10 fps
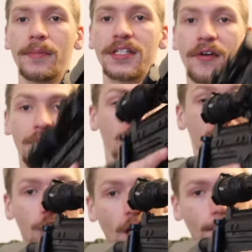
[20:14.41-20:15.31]

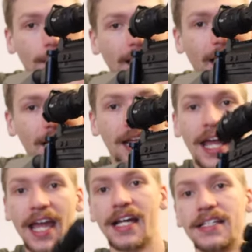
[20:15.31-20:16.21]
Definitely not bad,
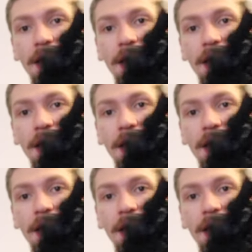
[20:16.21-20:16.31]
and